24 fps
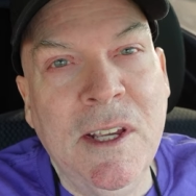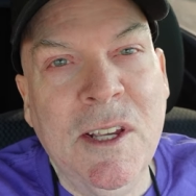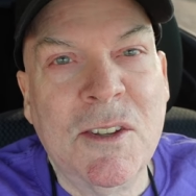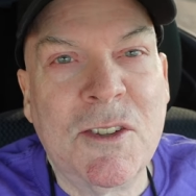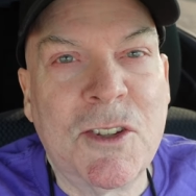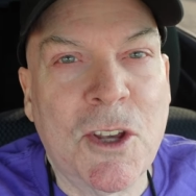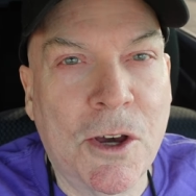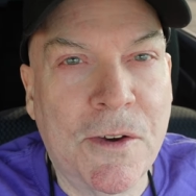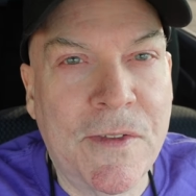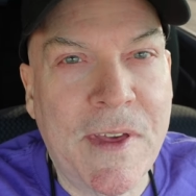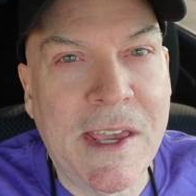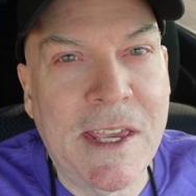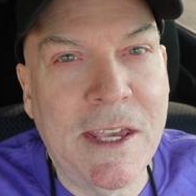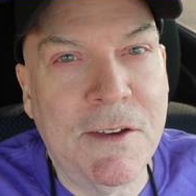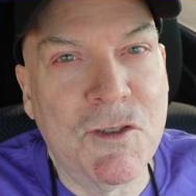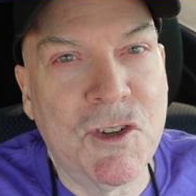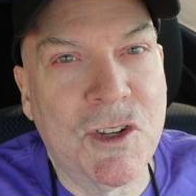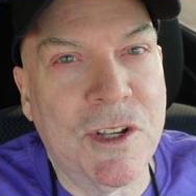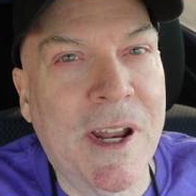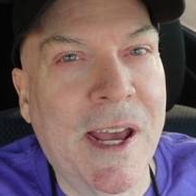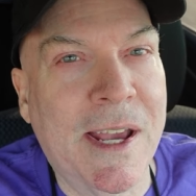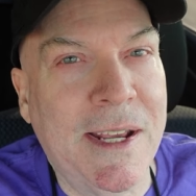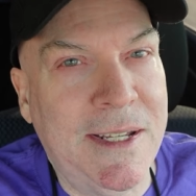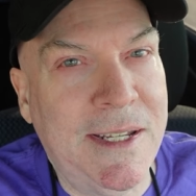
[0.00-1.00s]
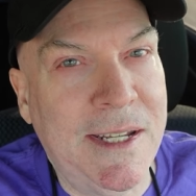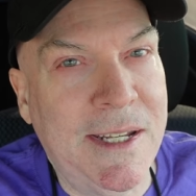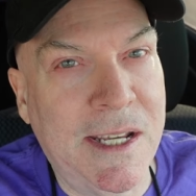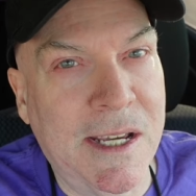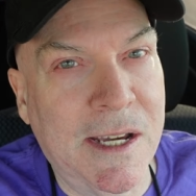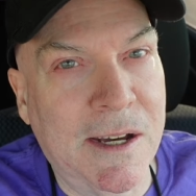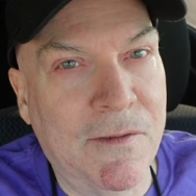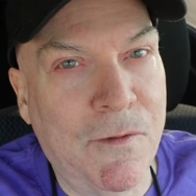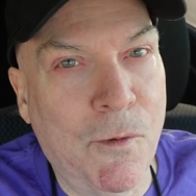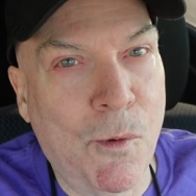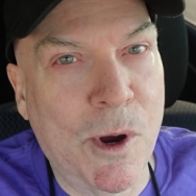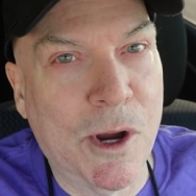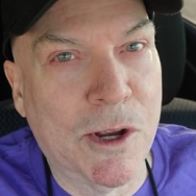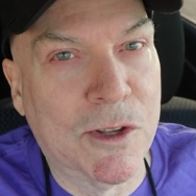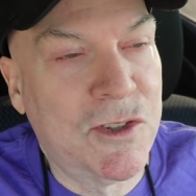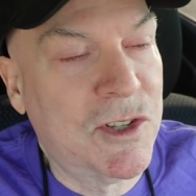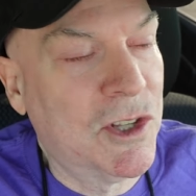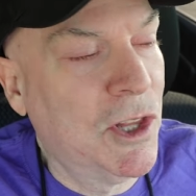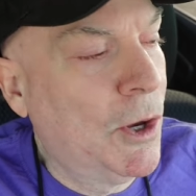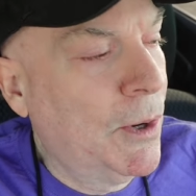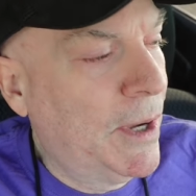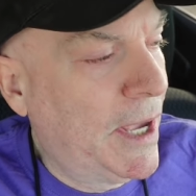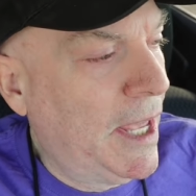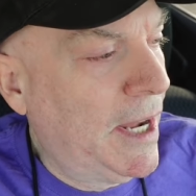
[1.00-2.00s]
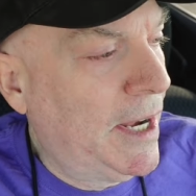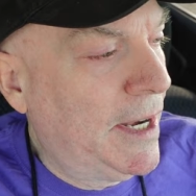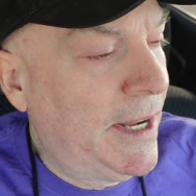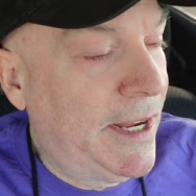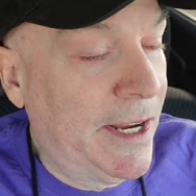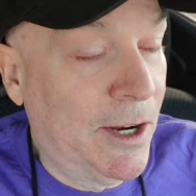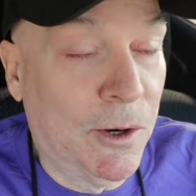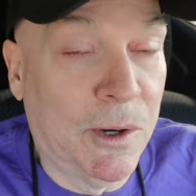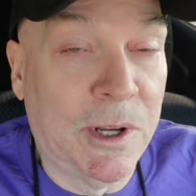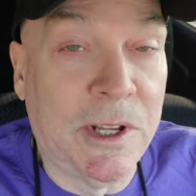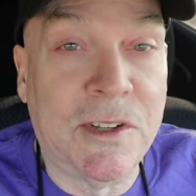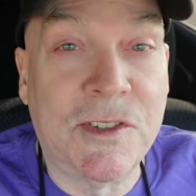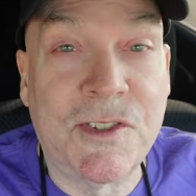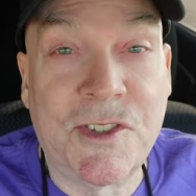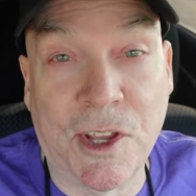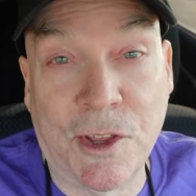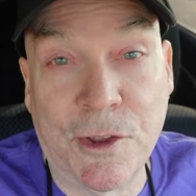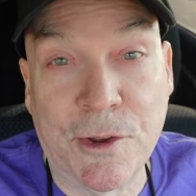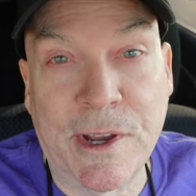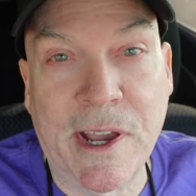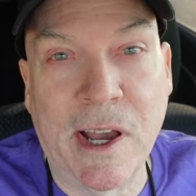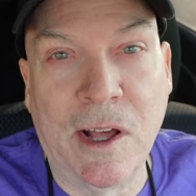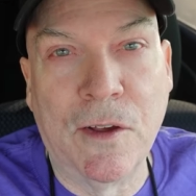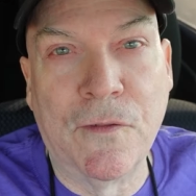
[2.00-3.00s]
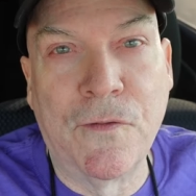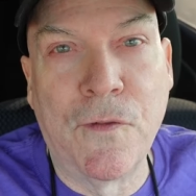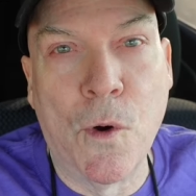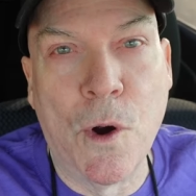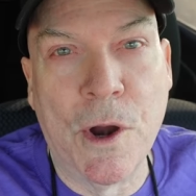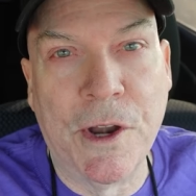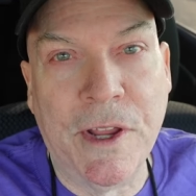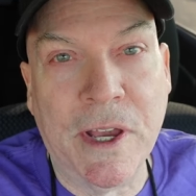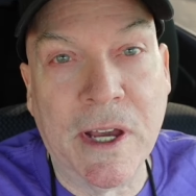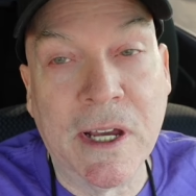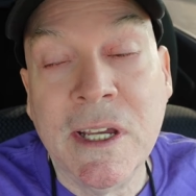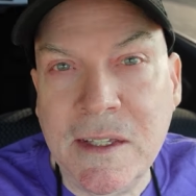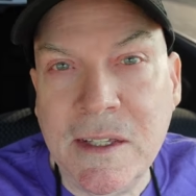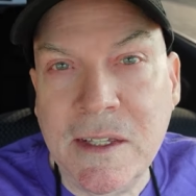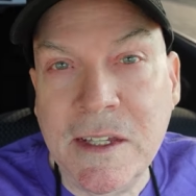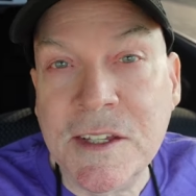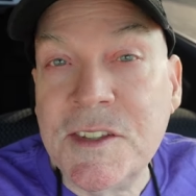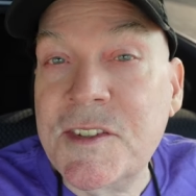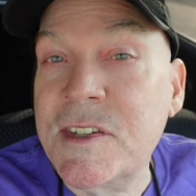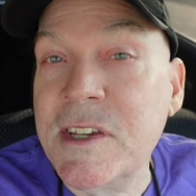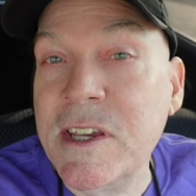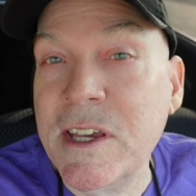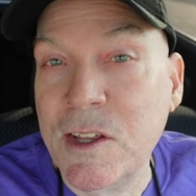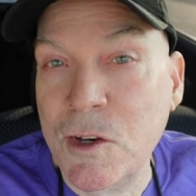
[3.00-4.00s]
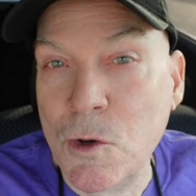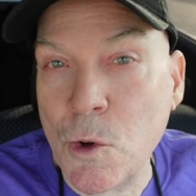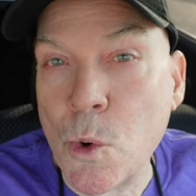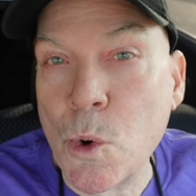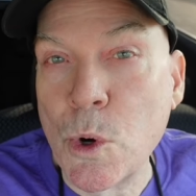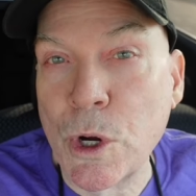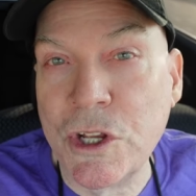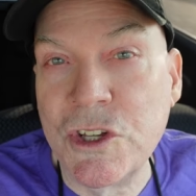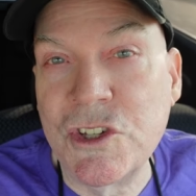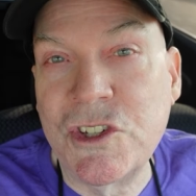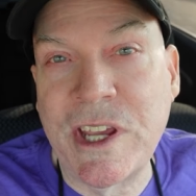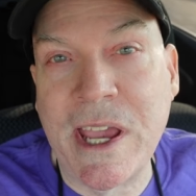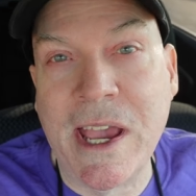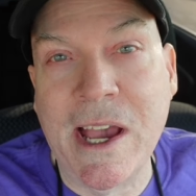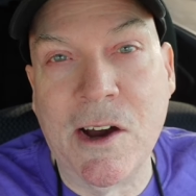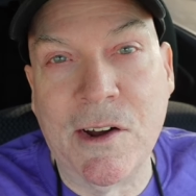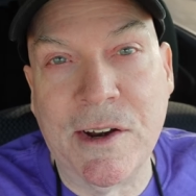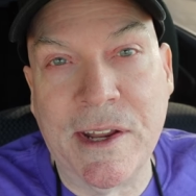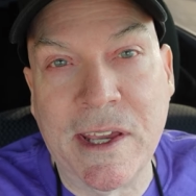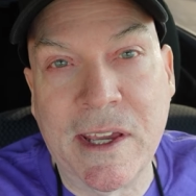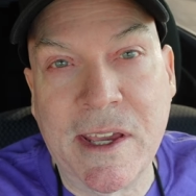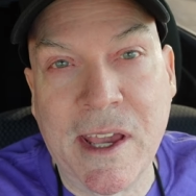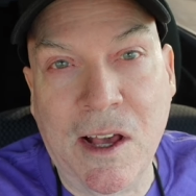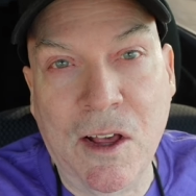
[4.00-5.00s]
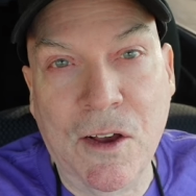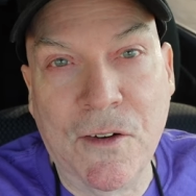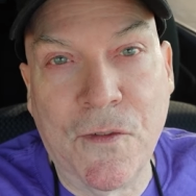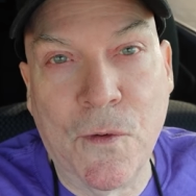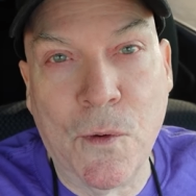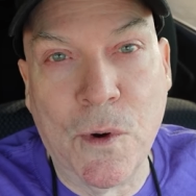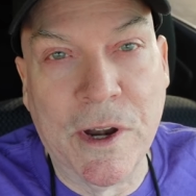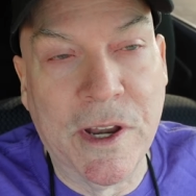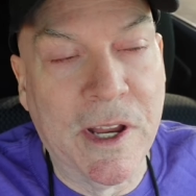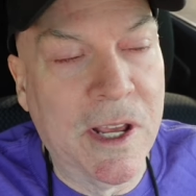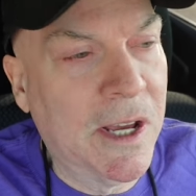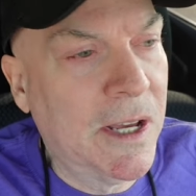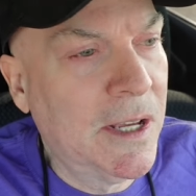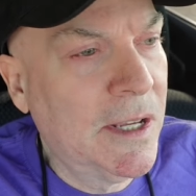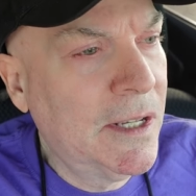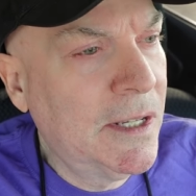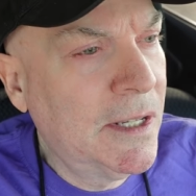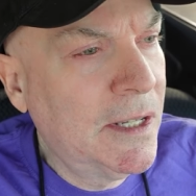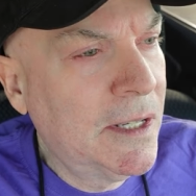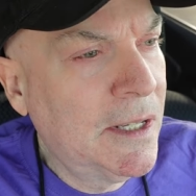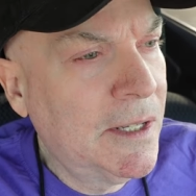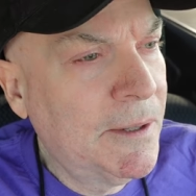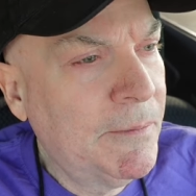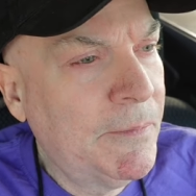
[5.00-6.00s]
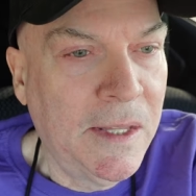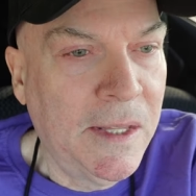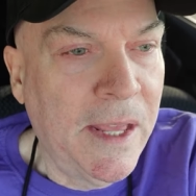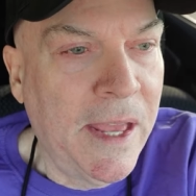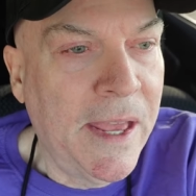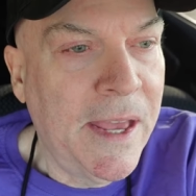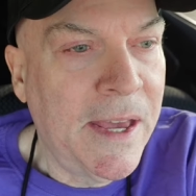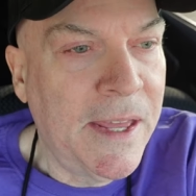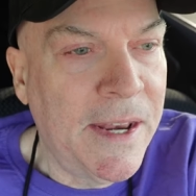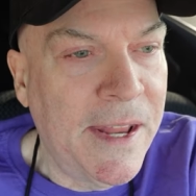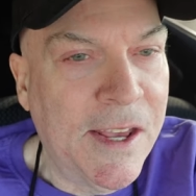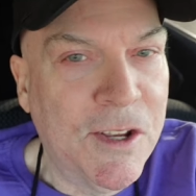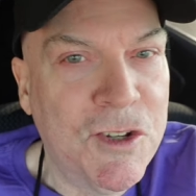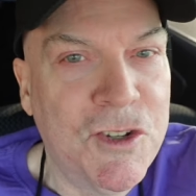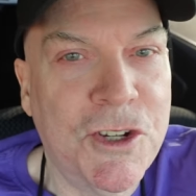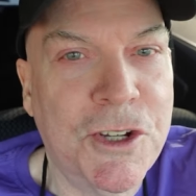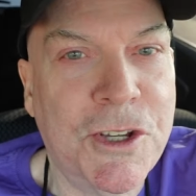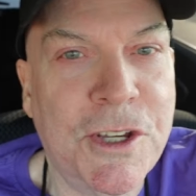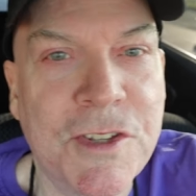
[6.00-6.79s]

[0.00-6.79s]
So that gives you an idea of where it's located here in Southern California. It's in Orange County, California. And as you